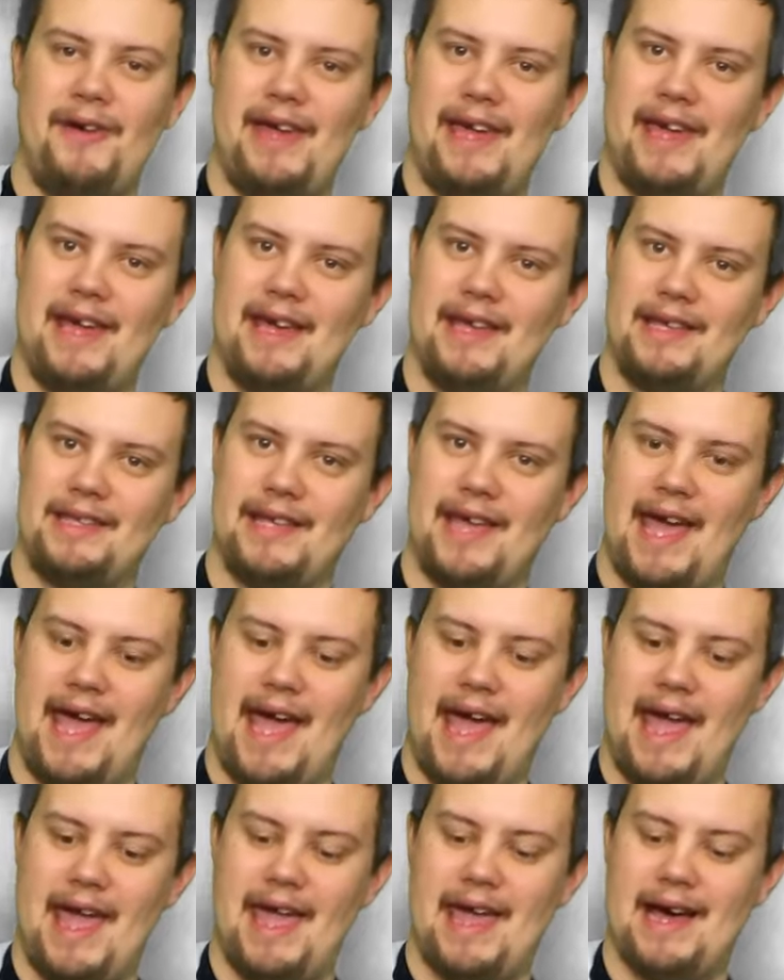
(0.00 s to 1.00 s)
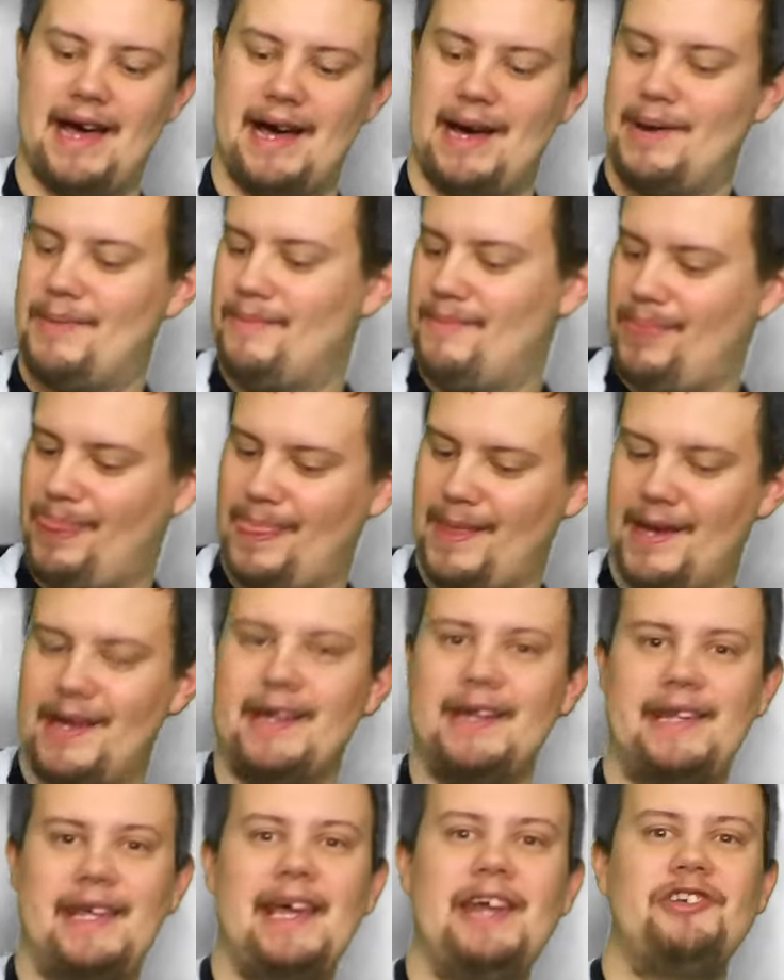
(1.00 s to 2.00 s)
He is a
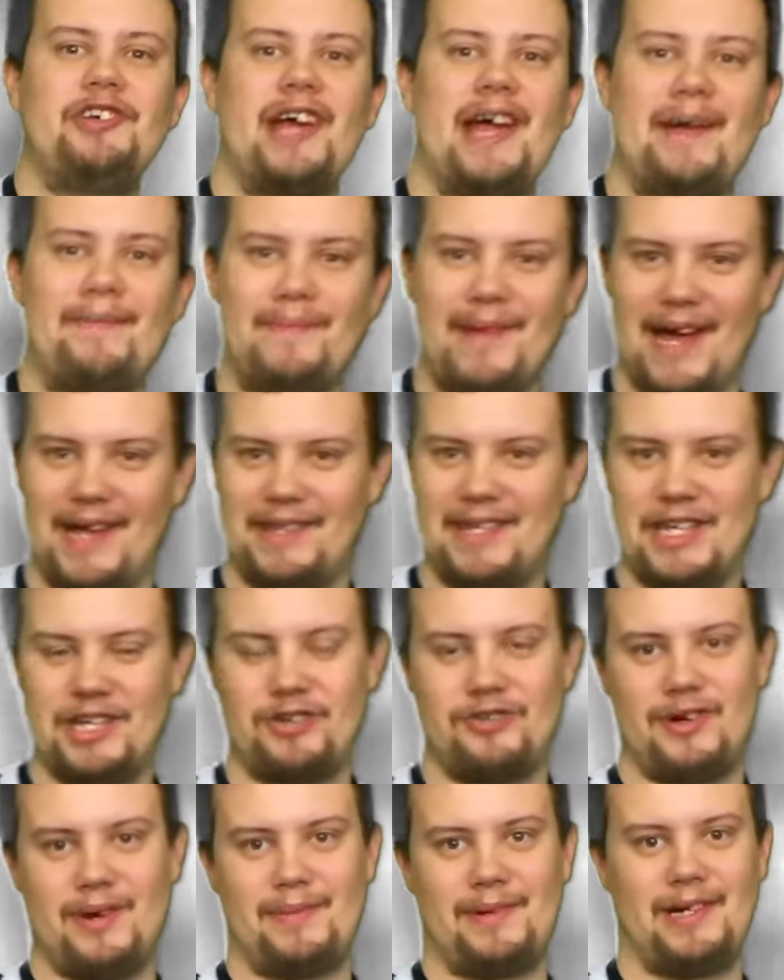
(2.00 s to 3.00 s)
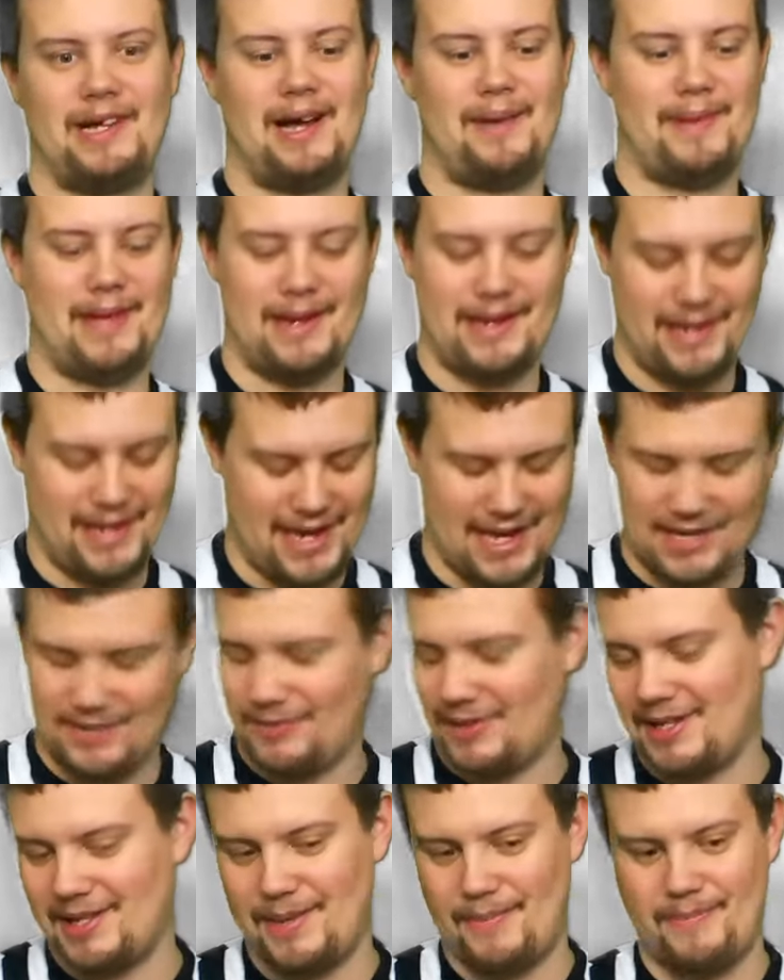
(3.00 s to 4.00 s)
DJ at this strip club, and it's
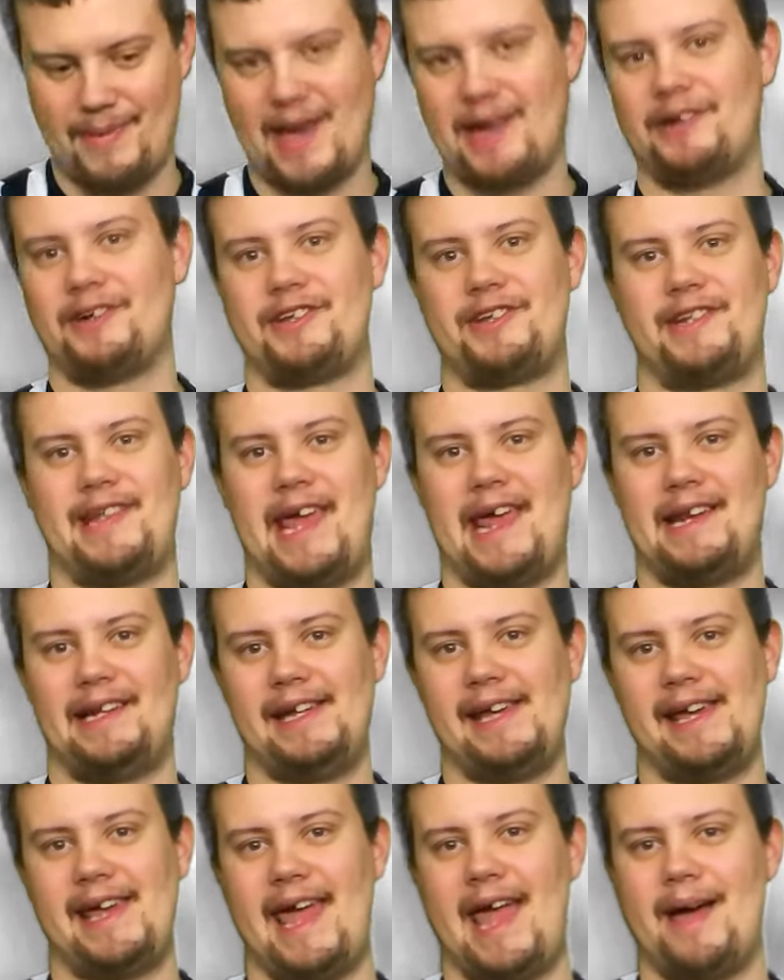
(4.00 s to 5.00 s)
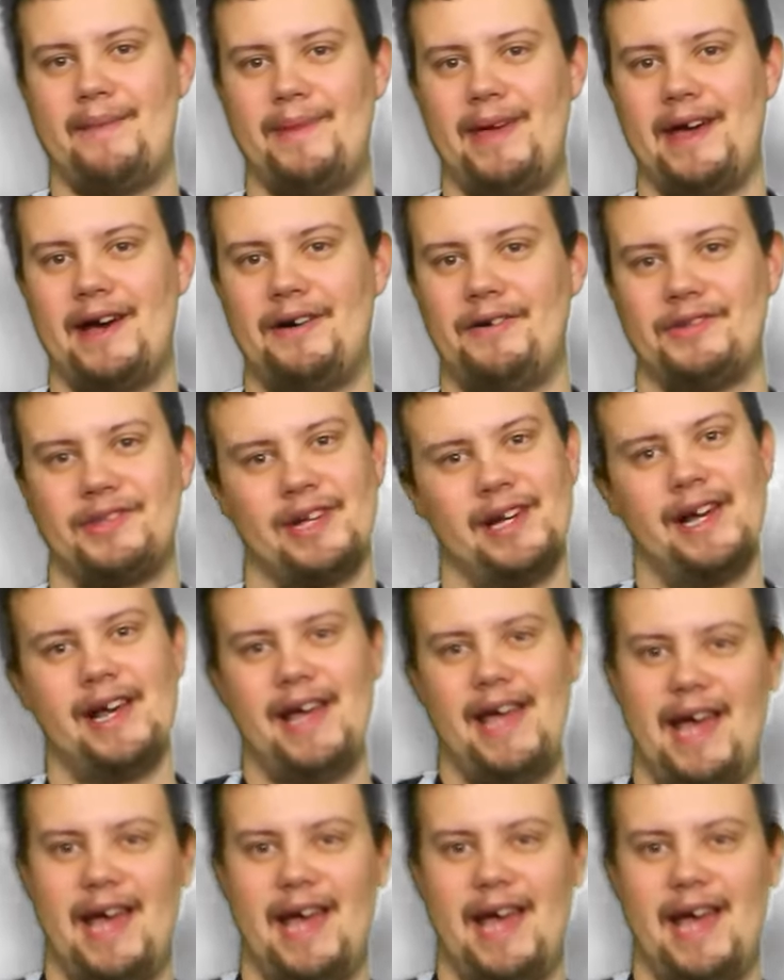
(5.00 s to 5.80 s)
one of the better Stan Lee cameos.